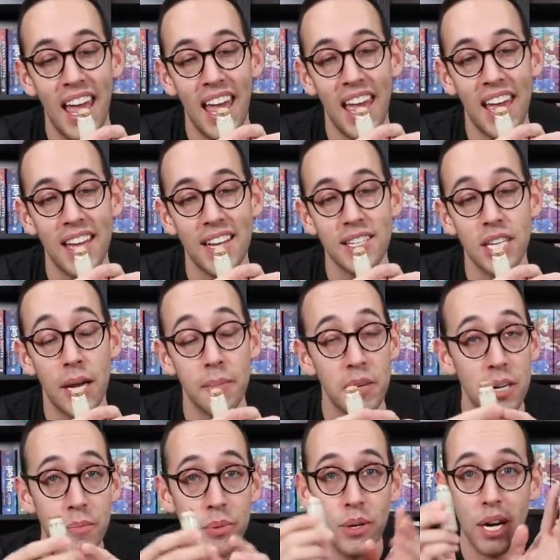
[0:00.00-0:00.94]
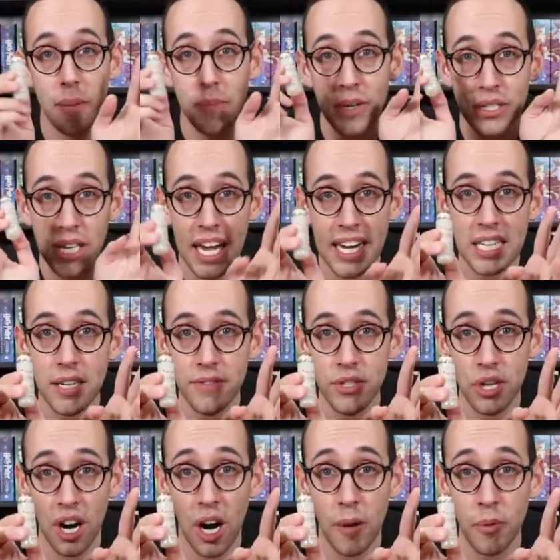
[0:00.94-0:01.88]
And I'm gonna put a protective
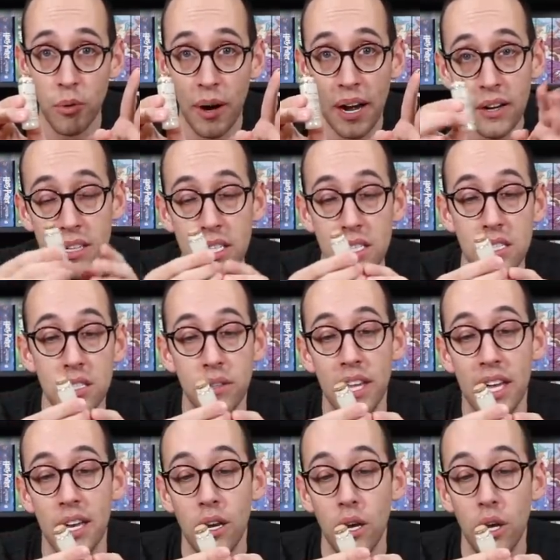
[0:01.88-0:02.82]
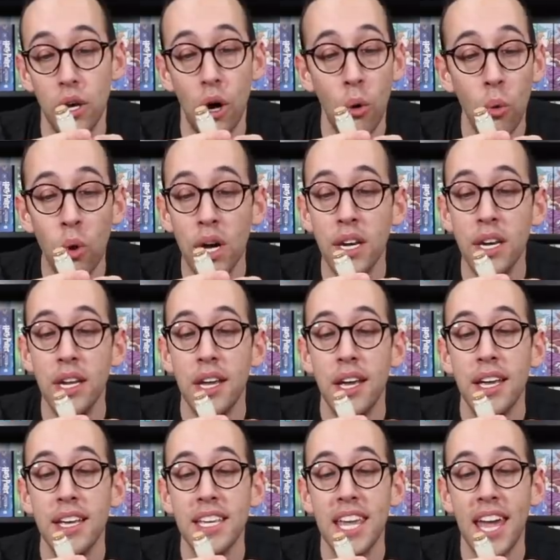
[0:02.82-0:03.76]
charm around it so that no one
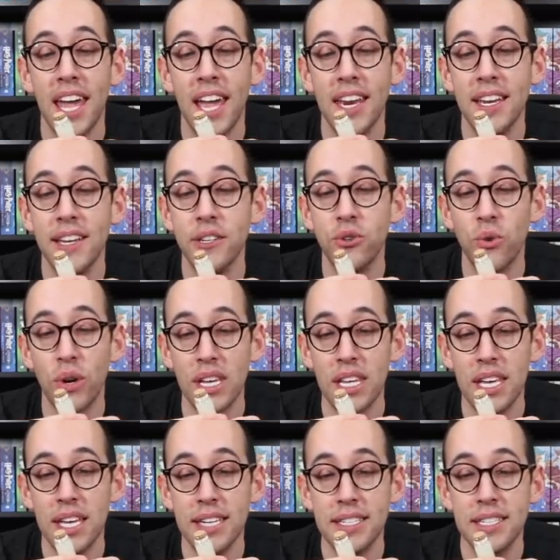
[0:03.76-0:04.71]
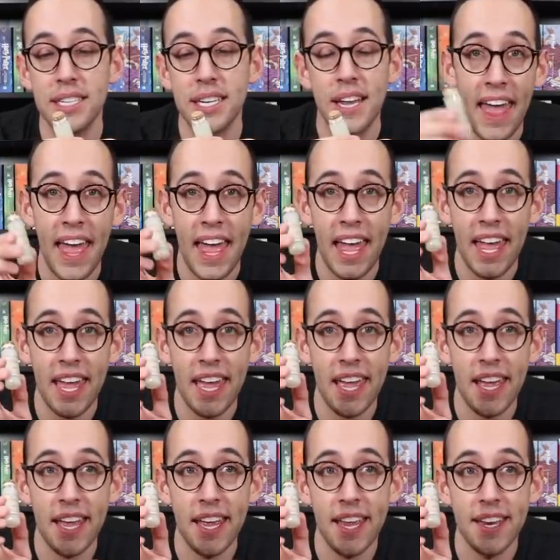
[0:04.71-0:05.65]
can drink it
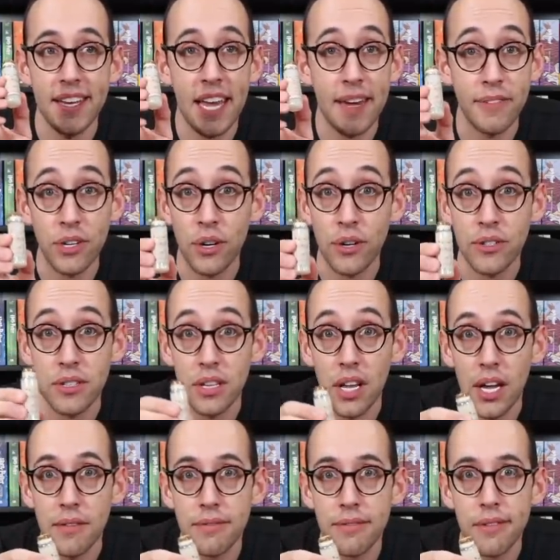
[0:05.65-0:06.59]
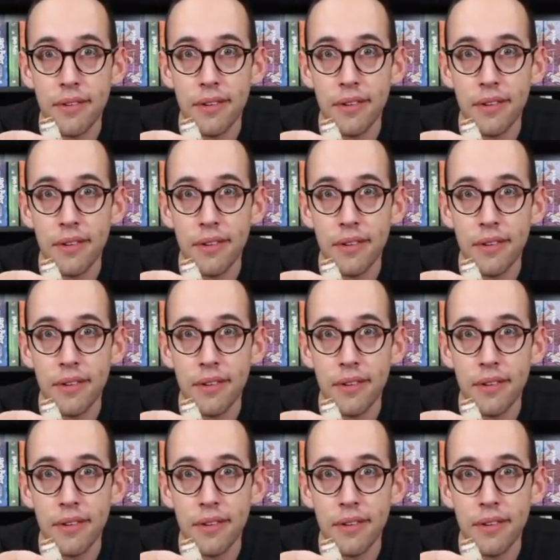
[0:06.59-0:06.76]
and have a cursed life.